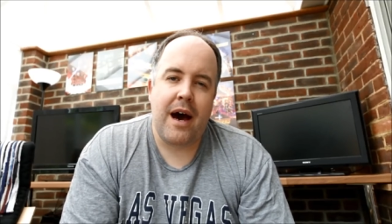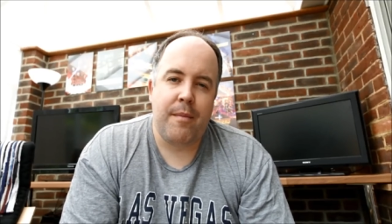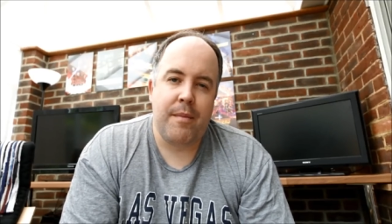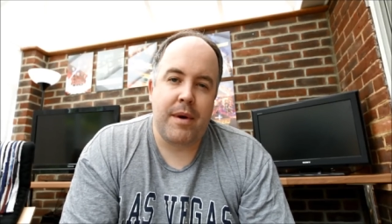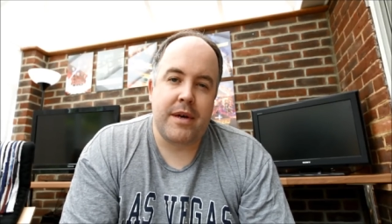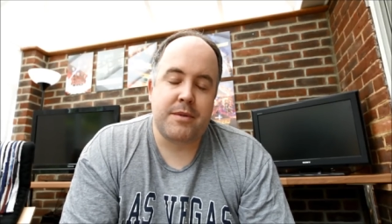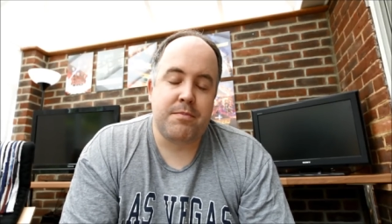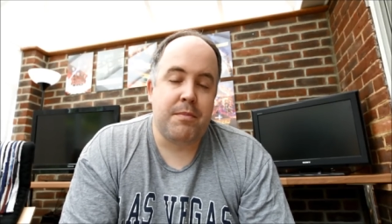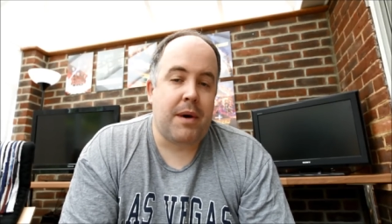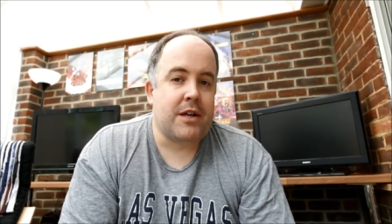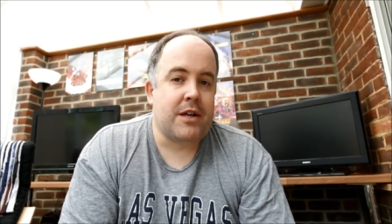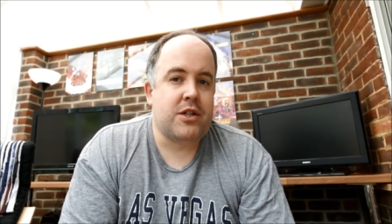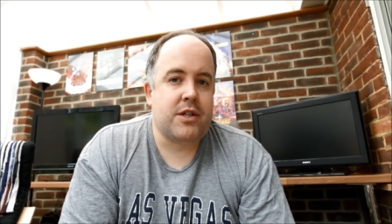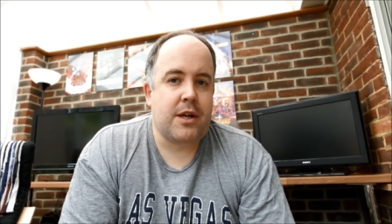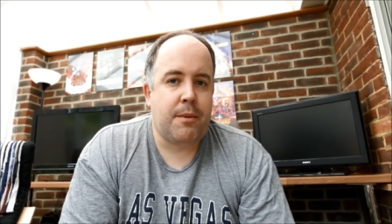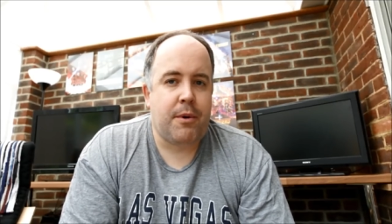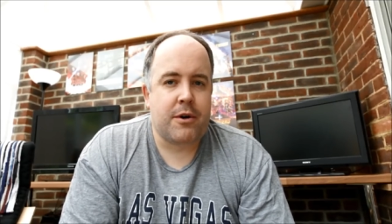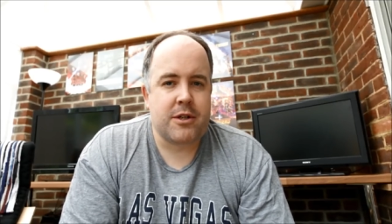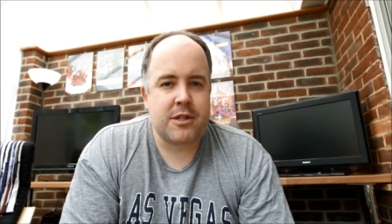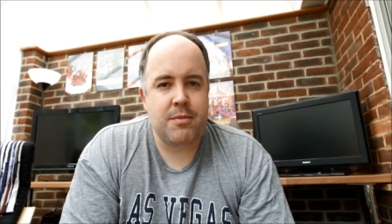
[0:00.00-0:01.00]
as much as
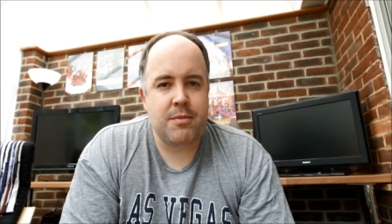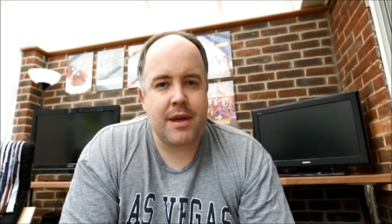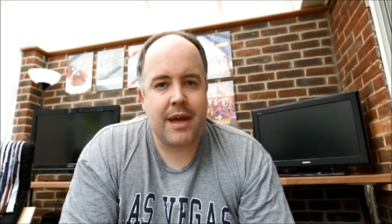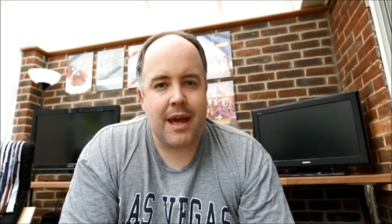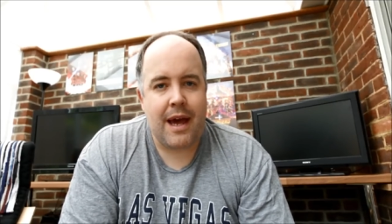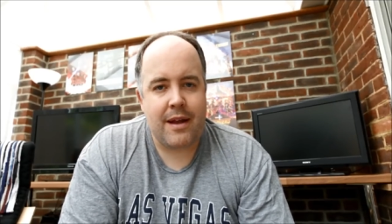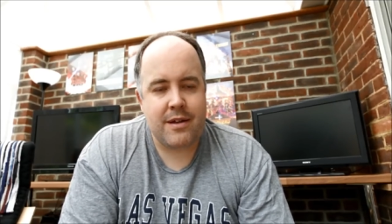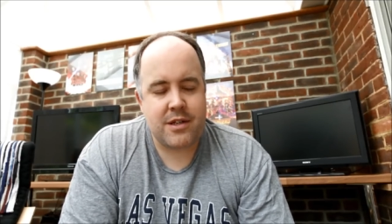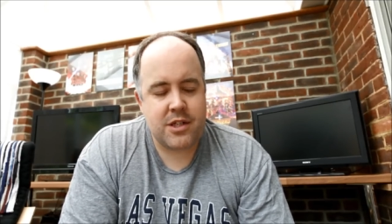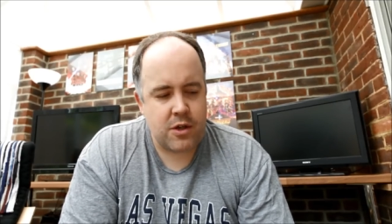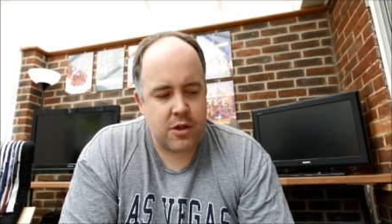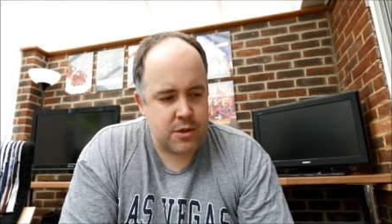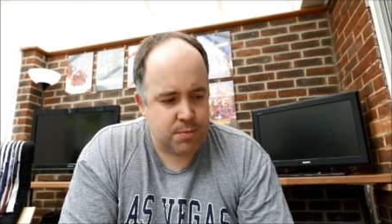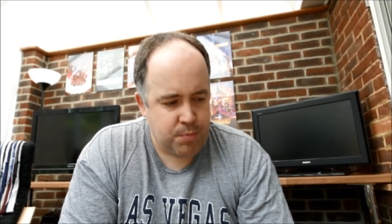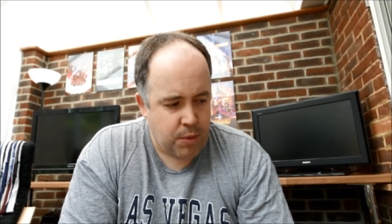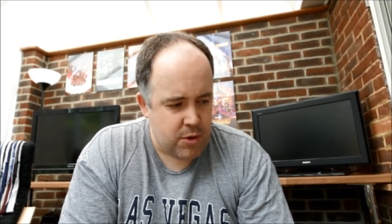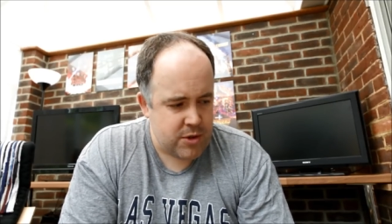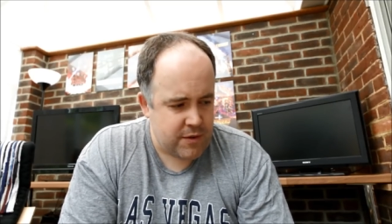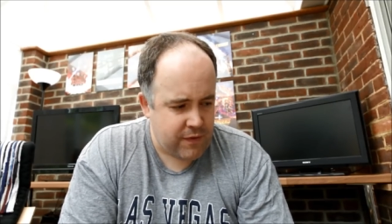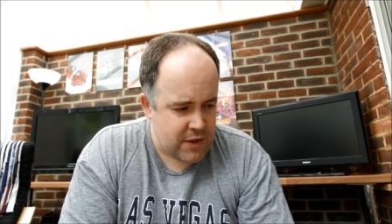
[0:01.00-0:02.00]
I possibly can. So
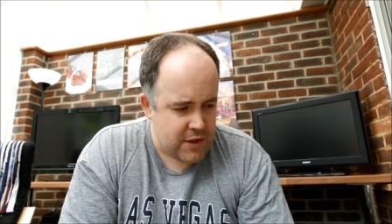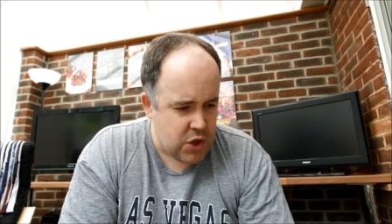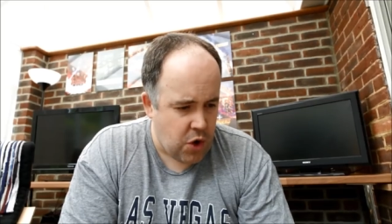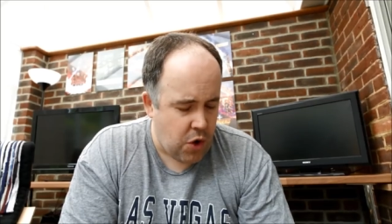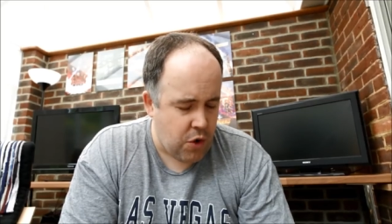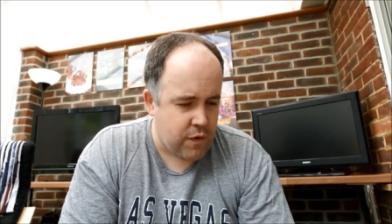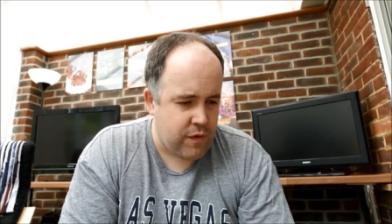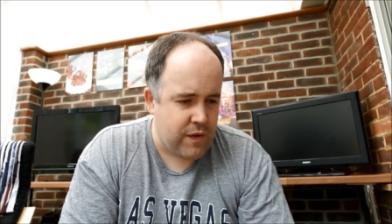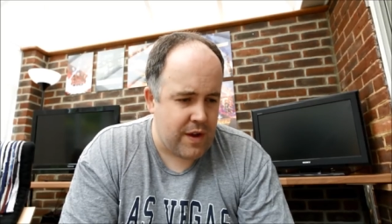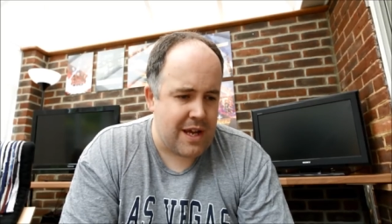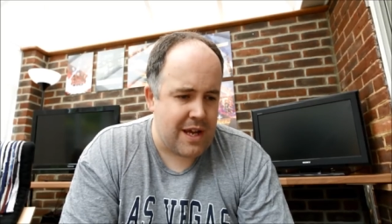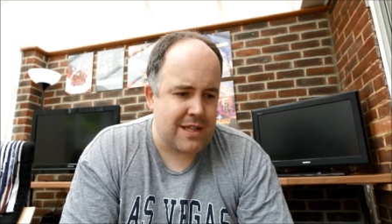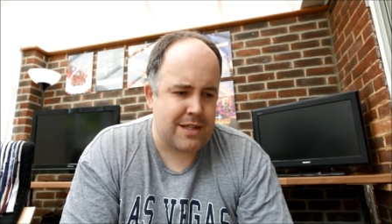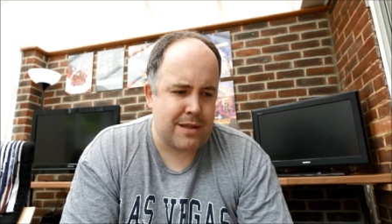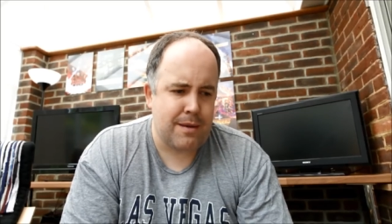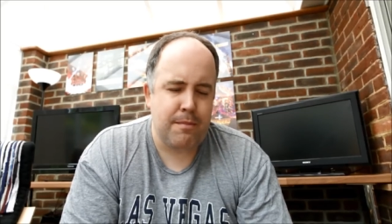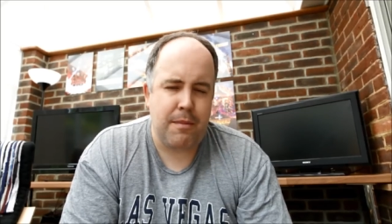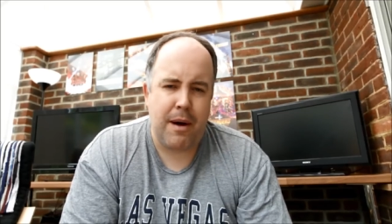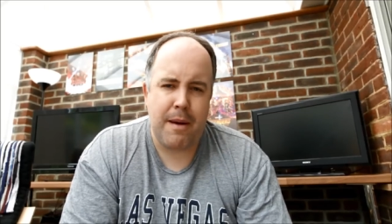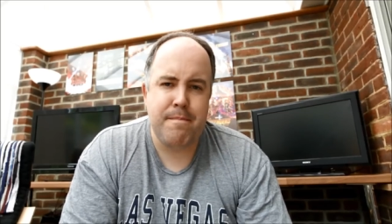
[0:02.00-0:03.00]
sports photography
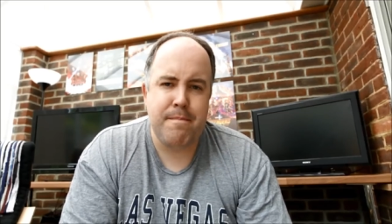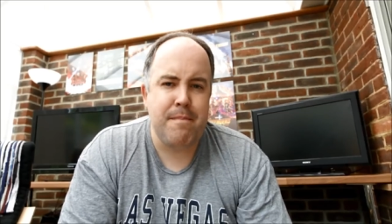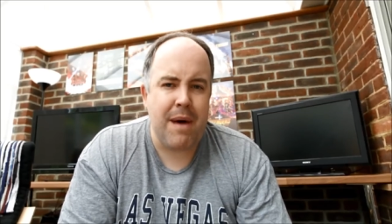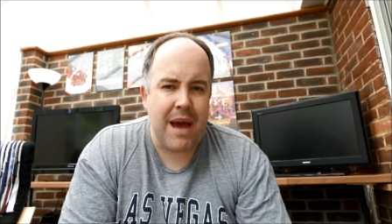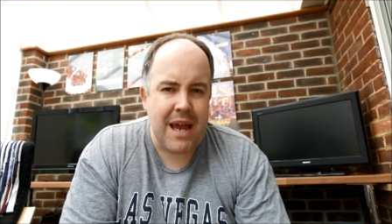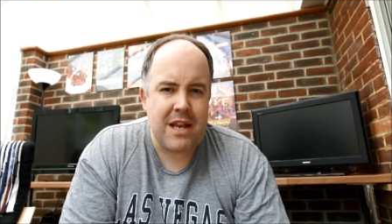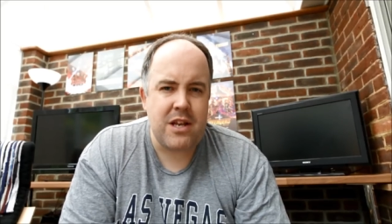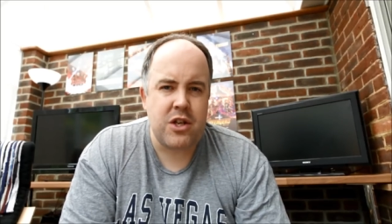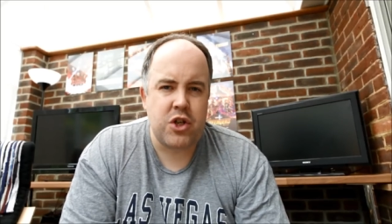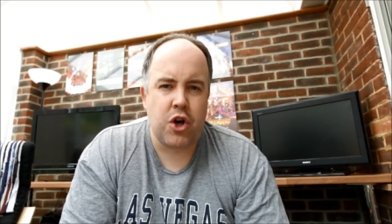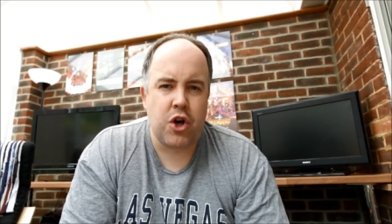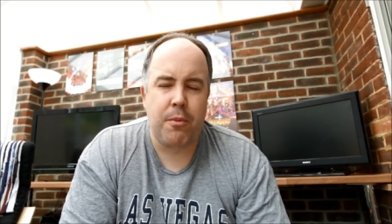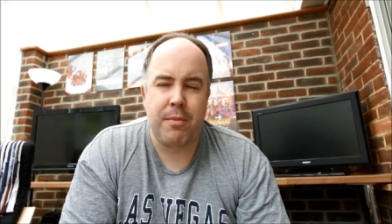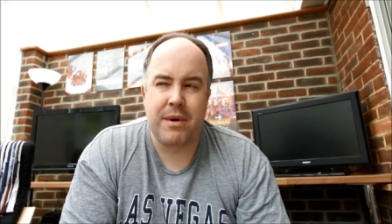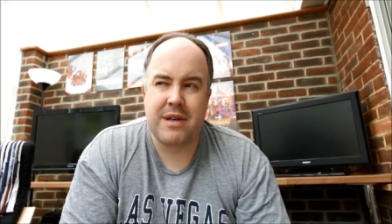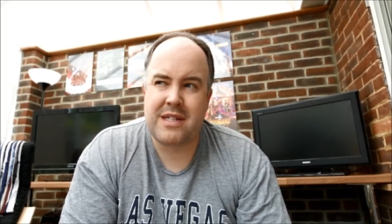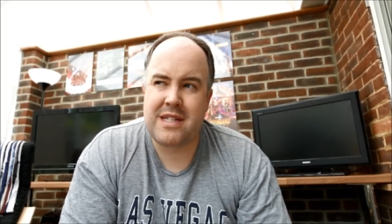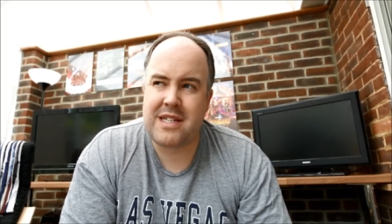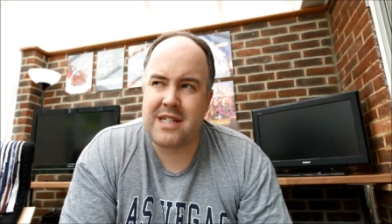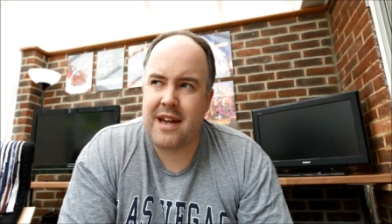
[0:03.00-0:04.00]
isn't my main job
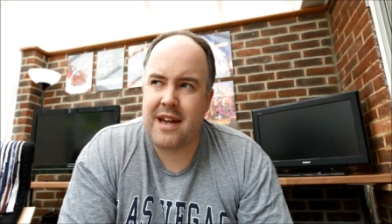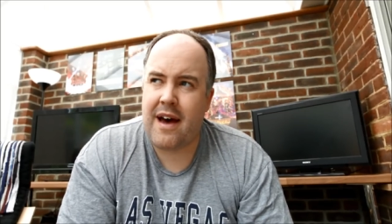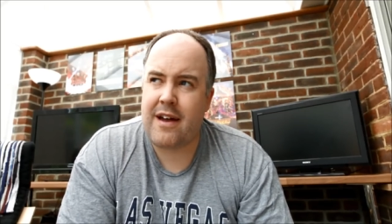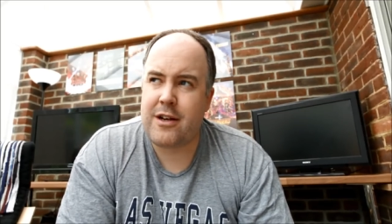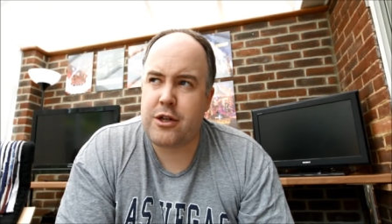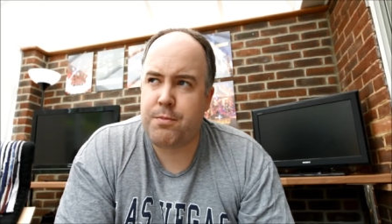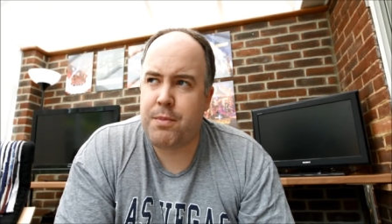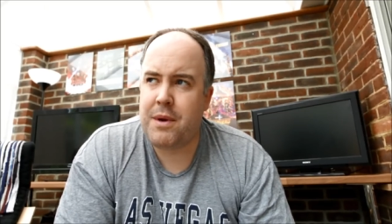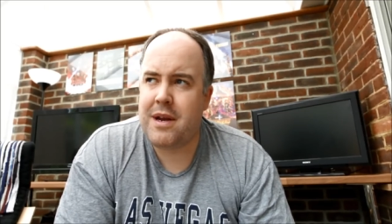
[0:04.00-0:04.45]
as such,